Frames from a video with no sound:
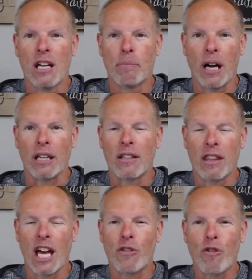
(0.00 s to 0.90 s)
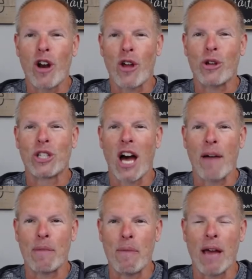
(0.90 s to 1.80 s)
But that's for another
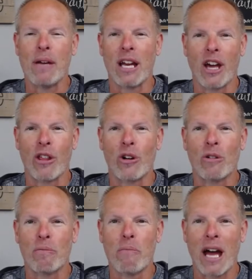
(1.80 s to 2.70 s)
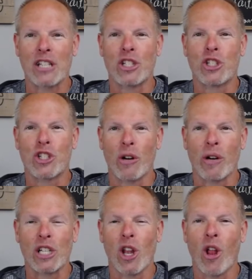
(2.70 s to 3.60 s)
time and maybe another message
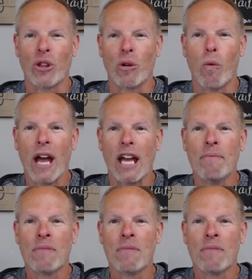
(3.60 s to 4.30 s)
series along the way.